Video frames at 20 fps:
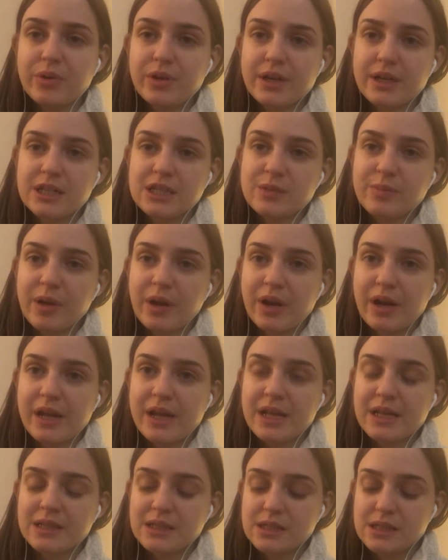
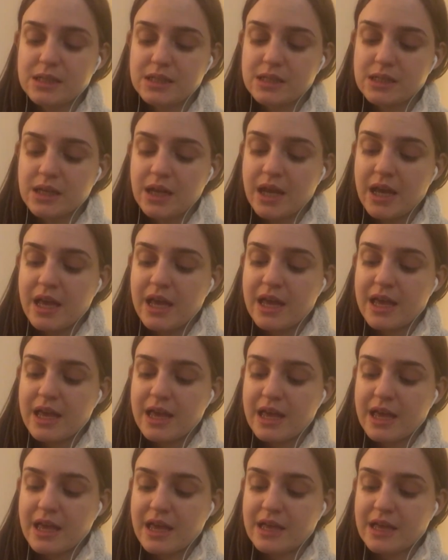experience
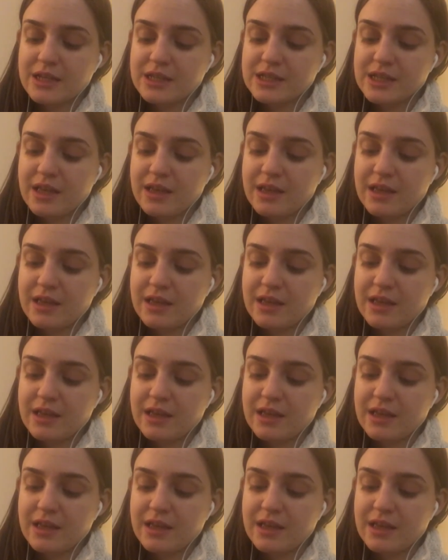is